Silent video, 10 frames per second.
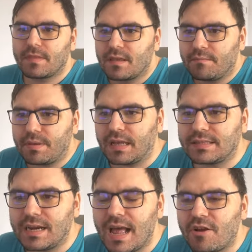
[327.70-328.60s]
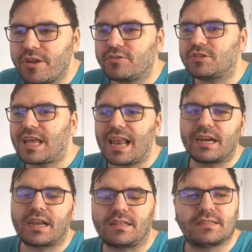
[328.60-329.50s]
Because they're not going to
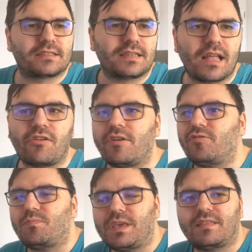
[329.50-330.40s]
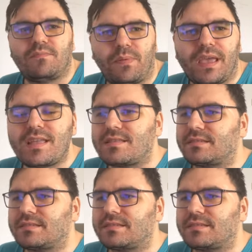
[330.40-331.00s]
tolerate this. It's not going to be a debate.